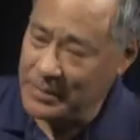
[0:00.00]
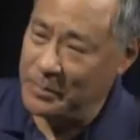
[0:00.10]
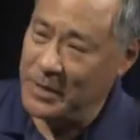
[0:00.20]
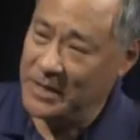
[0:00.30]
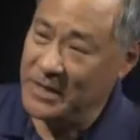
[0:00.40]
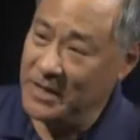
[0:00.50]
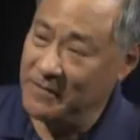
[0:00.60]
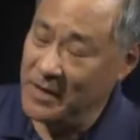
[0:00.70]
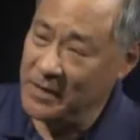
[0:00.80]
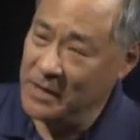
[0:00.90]
been
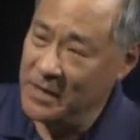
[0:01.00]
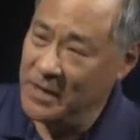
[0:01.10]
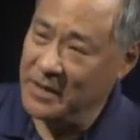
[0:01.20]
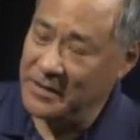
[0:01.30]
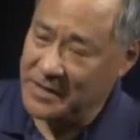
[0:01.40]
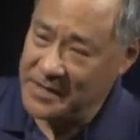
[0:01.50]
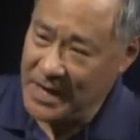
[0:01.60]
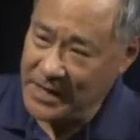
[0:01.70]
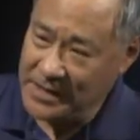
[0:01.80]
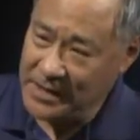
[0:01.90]
given the
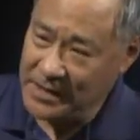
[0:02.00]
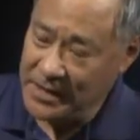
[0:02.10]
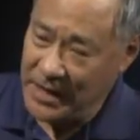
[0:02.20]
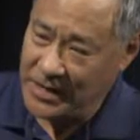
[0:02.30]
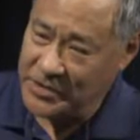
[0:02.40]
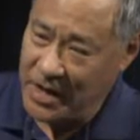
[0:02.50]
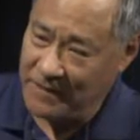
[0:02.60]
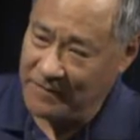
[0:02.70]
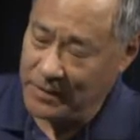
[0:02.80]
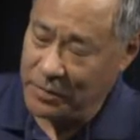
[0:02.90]
tainted
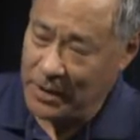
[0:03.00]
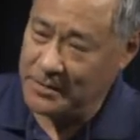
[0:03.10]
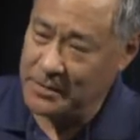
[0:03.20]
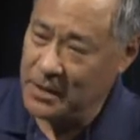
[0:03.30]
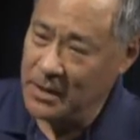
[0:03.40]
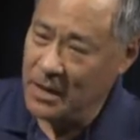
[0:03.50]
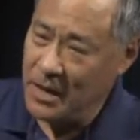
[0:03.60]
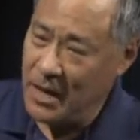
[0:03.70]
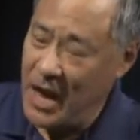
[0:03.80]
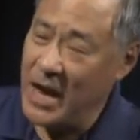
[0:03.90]
HIV blood
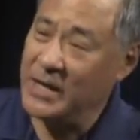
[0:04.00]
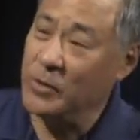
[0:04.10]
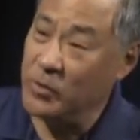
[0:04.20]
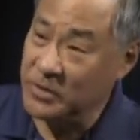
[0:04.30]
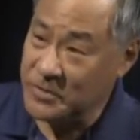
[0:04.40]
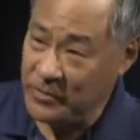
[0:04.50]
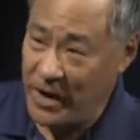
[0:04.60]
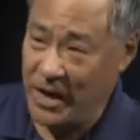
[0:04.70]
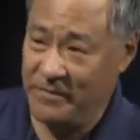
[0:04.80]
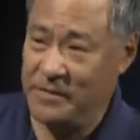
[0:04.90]
and he would have
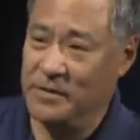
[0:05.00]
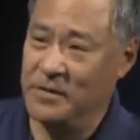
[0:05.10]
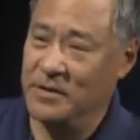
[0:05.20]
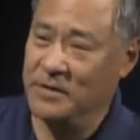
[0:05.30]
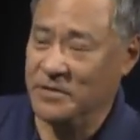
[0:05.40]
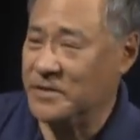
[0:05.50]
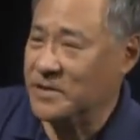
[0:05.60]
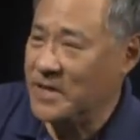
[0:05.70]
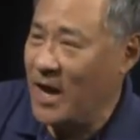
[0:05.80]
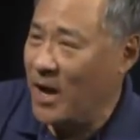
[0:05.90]
survived this
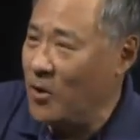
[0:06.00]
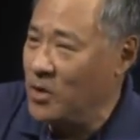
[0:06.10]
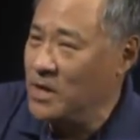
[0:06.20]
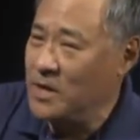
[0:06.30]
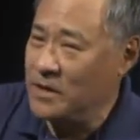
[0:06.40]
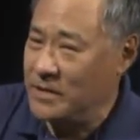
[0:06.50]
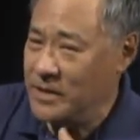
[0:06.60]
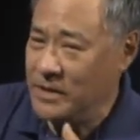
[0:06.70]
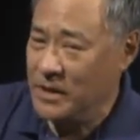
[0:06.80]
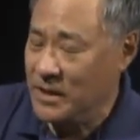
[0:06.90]
is how
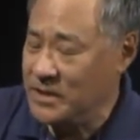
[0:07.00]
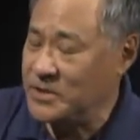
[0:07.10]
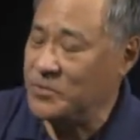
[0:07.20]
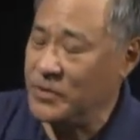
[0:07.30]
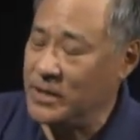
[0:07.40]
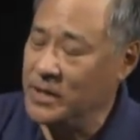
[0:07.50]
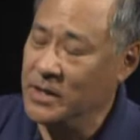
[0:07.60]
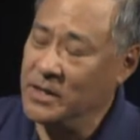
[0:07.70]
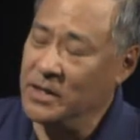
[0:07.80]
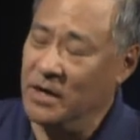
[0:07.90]
the uh, history
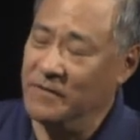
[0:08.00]
of